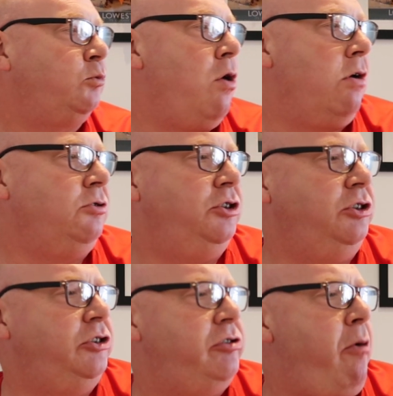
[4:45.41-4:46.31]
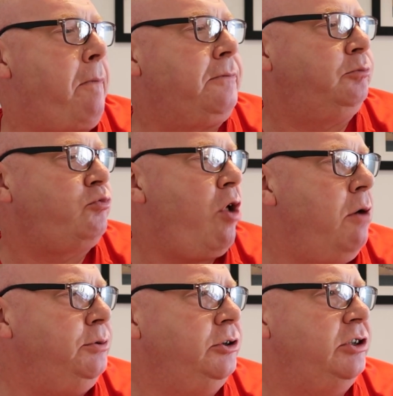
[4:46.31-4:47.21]
Go on, James.
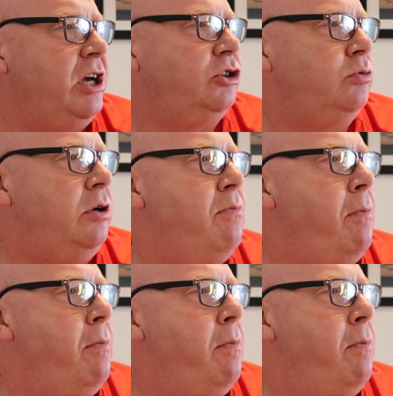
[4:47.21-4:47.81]
Open the next one.